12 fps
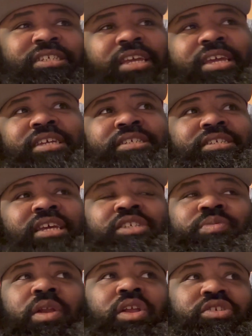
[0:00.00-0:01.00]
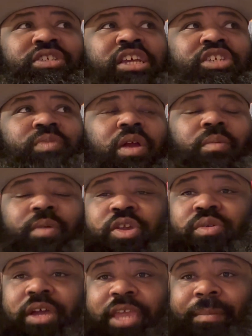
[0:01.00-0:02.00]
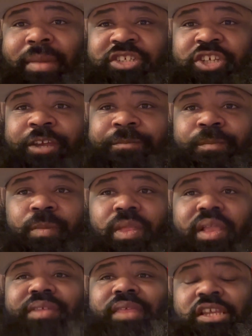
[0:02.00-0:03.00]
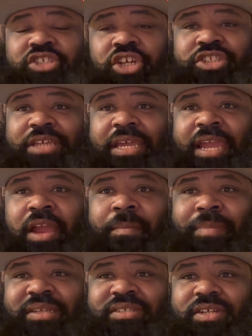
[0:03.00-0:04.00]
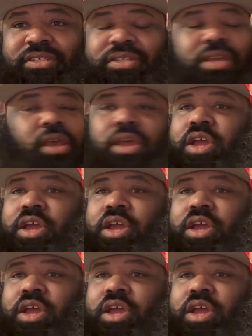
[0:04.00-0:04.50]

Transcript: it's, it's one of those things where when you look at Michigan, they should take care of business.